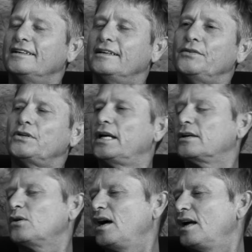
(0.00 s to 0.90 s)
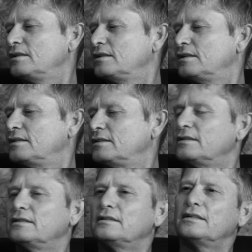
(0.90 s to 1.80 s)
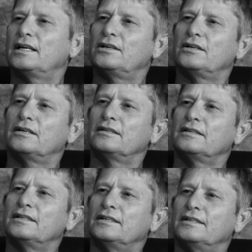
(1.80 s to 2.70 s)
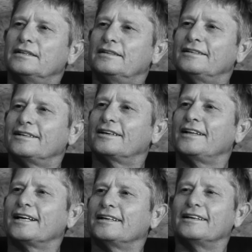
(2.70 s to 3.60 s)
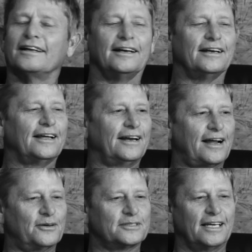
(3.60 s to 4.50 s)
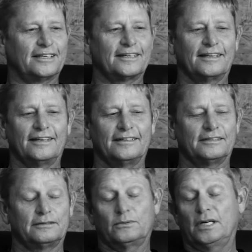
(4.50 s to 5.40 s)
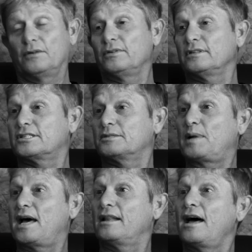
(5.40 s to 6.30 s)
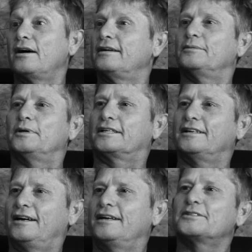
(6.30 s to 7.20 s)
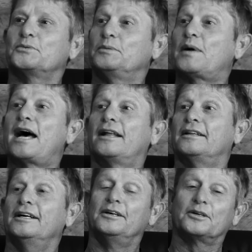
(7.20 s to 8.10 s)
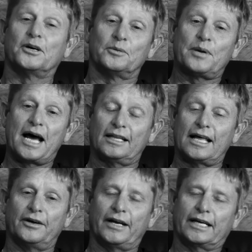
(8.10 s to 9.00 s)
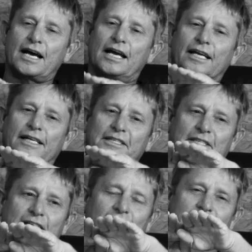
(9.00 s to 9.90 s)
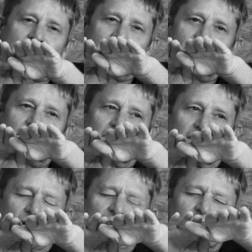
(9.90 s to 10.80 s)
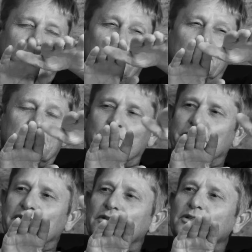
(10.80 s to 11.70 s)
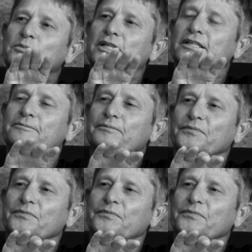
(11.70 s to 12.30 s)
And they're like, well, I don't know. You know, and they can, and, and I was like, whatever, let's just paddle out. And I'm like, all right. So we paddle, go to paddle out. And I kind of got sucked kind of towards the reef a little bit.